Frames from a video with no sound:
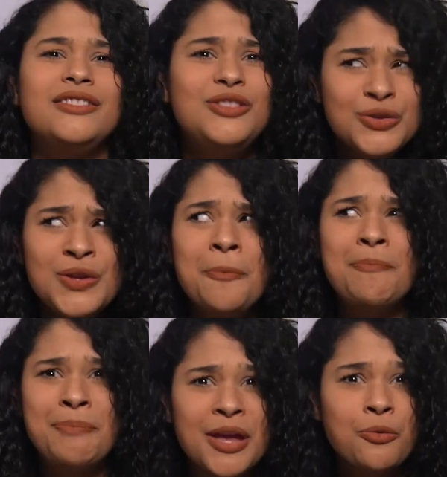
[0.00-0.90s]
Those
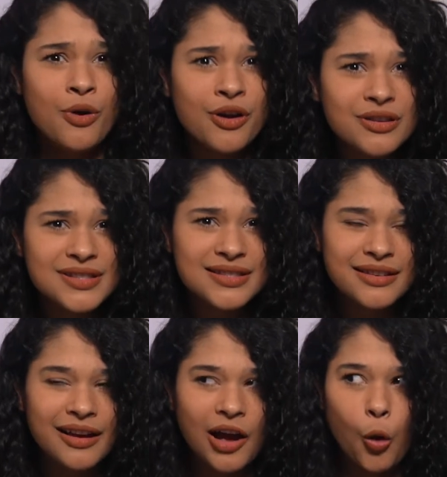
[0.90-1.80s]
are big words.
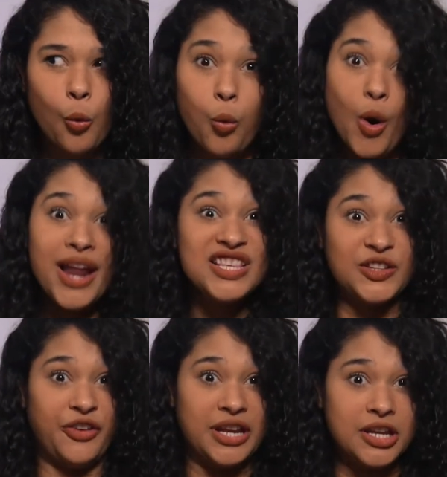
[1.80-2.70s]
What is
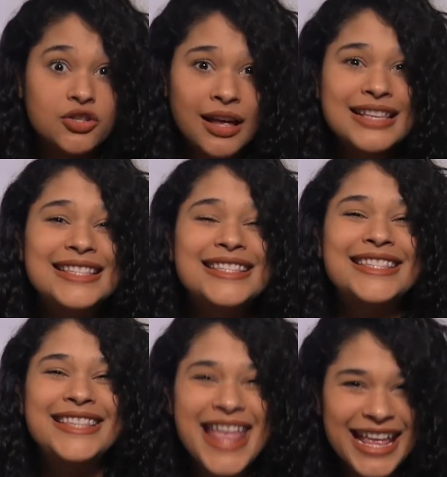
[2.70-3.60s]
finished?
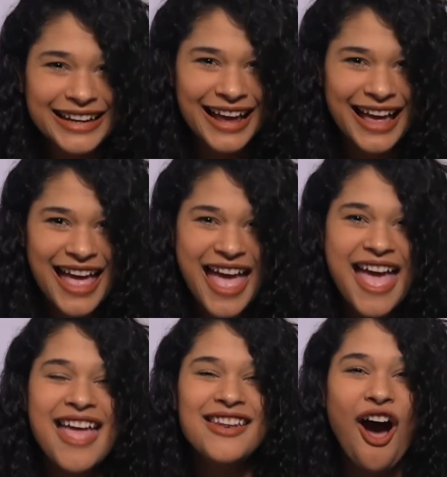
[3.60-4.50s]
Sin
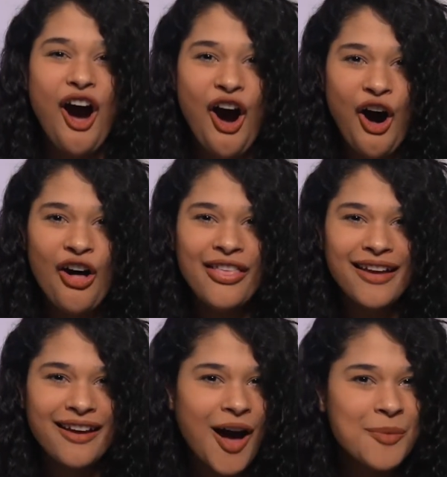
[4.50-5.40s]
and all
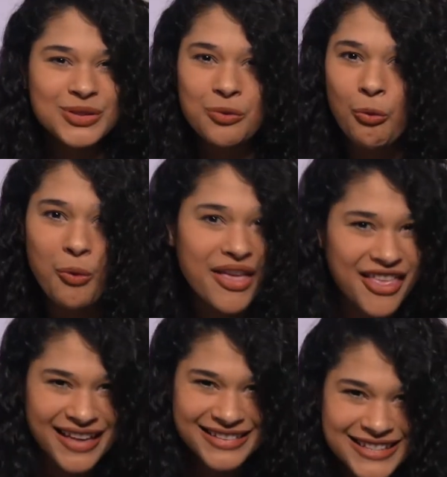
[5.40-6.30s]
that comes with
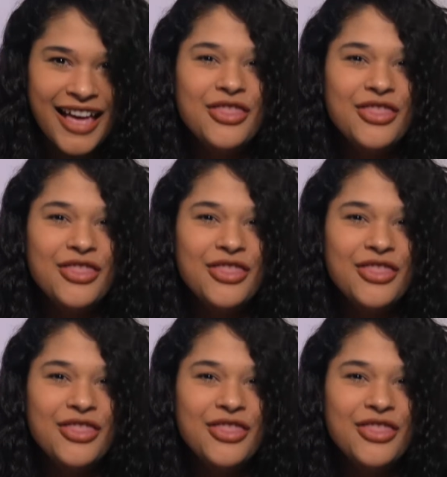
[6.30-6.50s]
it.